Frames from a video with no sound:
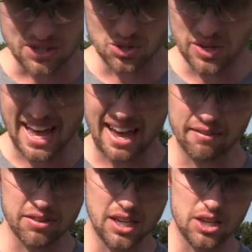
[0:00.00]
do
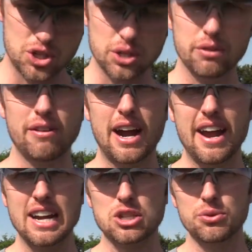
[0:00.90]
have the
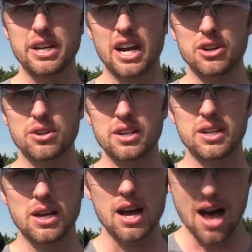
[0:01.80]
Surefire X300
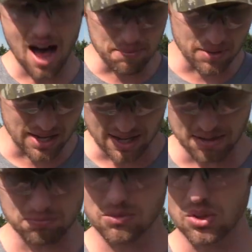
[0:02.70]

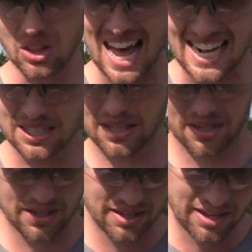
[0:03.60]
light,
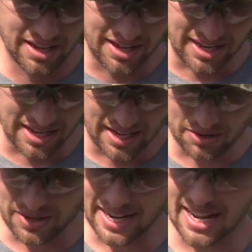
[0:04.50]

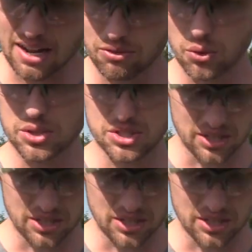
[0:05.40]
and right now, of course, the